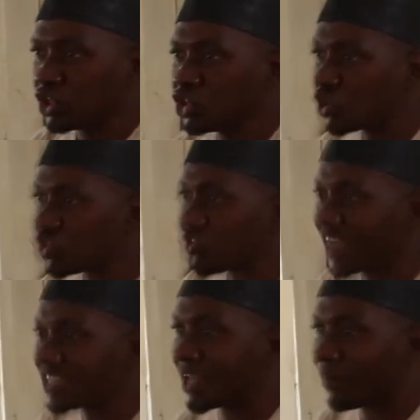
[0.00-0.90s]
Those
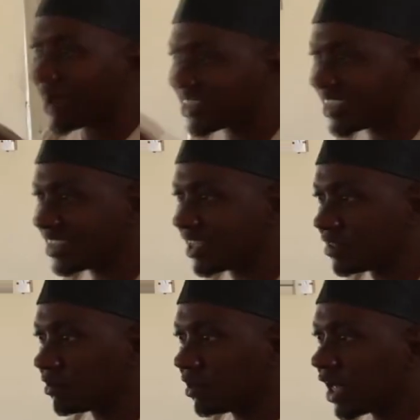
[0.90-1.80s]
rights that were
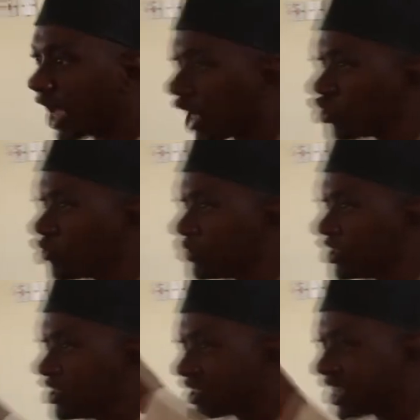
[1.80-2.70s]
stated cannot
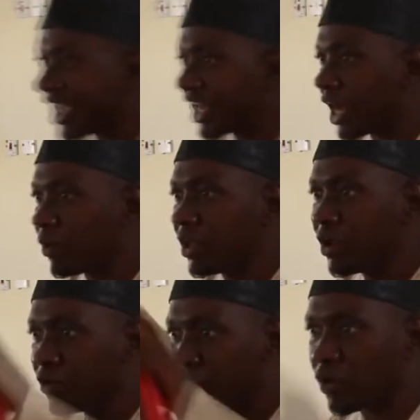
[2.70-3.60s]
be taken
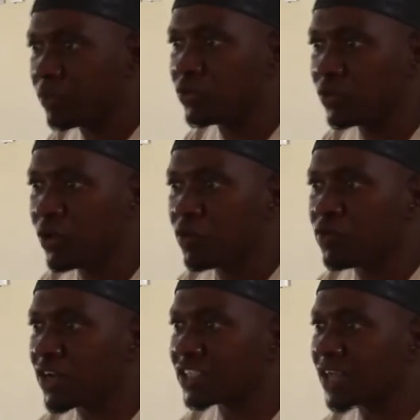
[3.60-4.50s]
away from you.
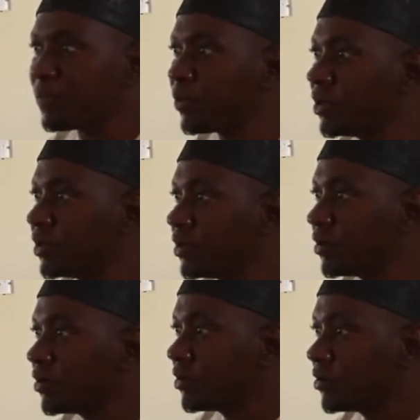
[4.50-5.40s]
For example,
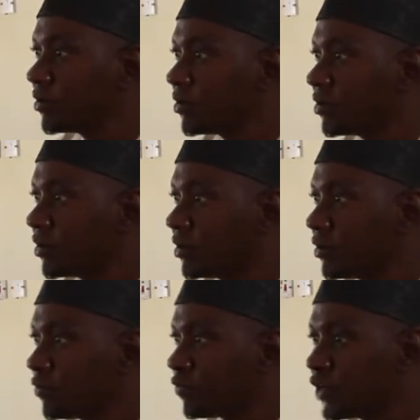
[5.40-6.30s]

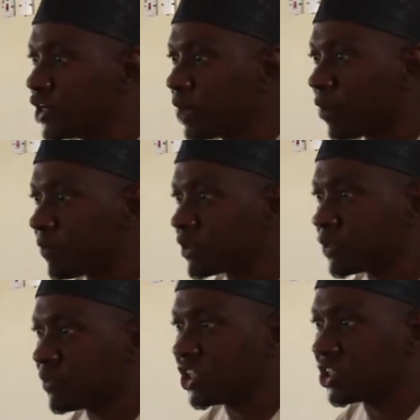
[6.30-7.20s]
freedom of
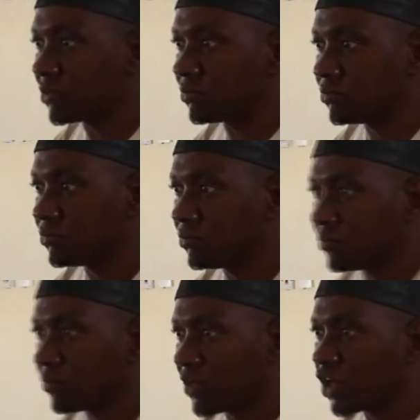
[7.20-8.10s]
expression
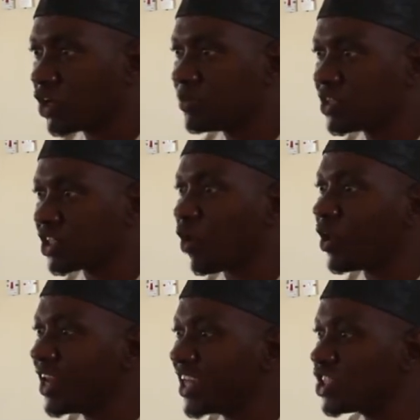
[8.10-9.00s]
cannot be taken
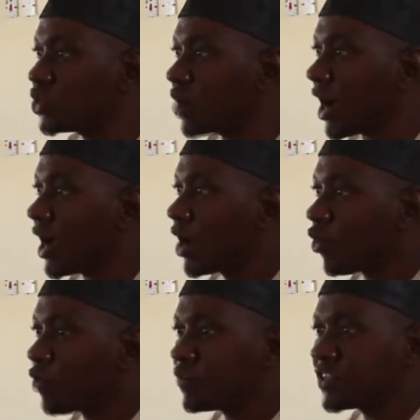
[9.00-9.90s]
unless you are
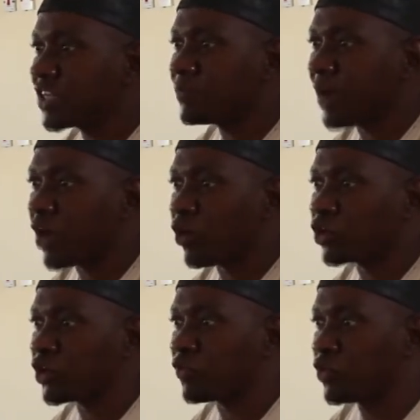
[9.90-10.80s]
convicted by a
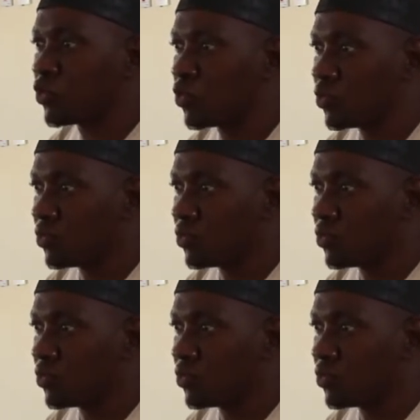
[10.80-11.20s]
court of law.